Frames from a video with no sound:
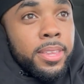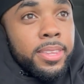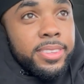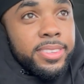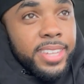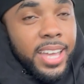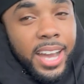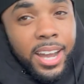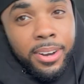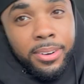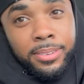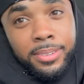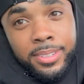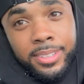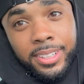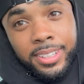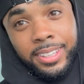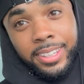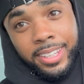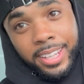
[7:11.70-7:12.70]
Now,
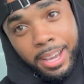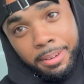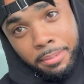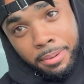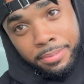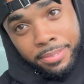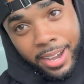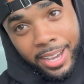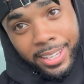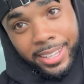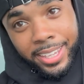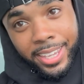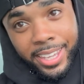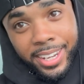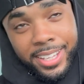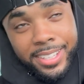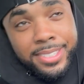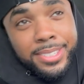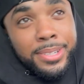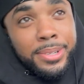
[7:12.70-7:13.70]
I'm gonna finally get
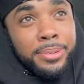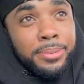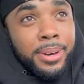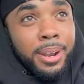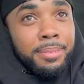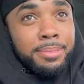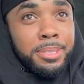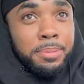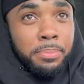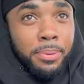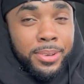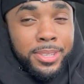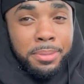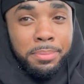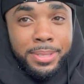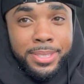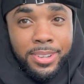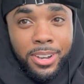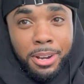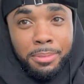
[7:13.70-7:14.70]
into what I'm supposed to
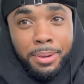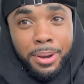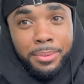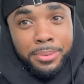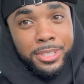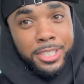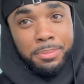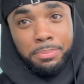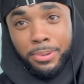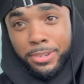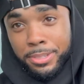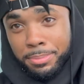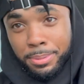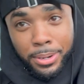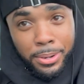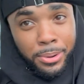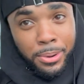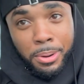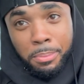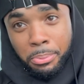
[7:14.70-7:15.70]
be talking about, which is supposed to be
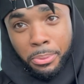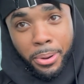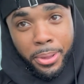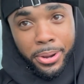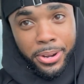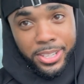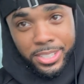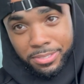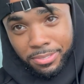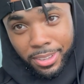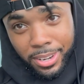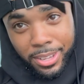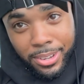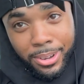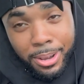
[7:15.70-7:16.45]
the whole point of this video.